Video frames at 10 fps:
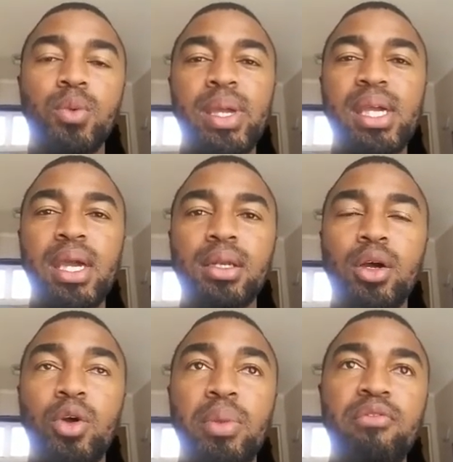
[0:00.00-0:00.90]
weekend.
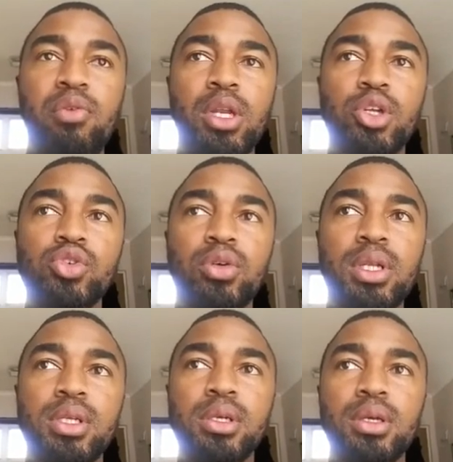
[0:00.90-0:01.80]
I hope everyone
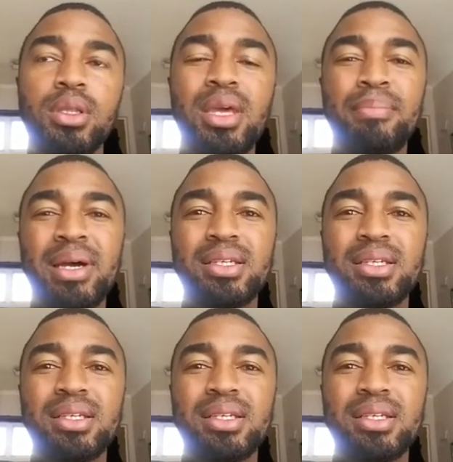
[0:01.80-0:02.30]
enjoyed their